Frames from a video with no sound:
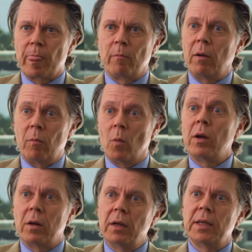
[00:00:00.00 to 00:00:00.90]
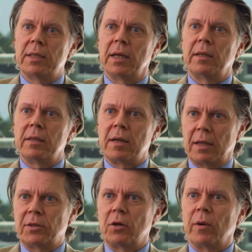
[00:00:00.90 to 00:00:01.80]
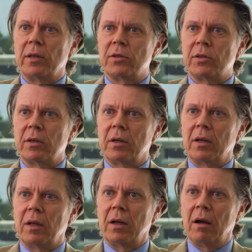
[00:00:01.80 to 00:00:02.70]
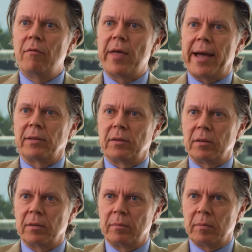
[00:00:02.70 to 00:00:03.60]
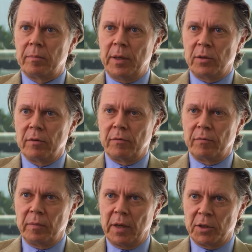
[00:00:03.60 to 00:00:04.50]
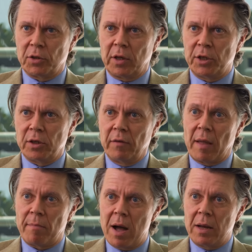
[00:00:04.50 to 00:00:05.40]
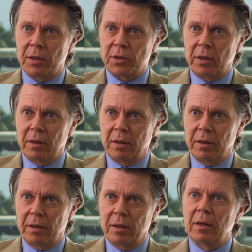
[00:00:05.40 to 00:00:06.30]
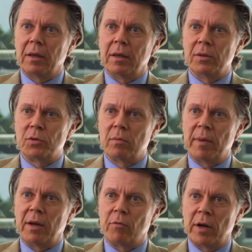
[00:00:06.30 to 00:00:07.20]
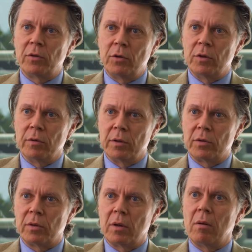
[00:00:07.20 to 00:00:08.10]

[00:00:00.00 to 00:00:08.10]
Well, one unintended consequence of that piece of legislation, of that policy, is to make rental units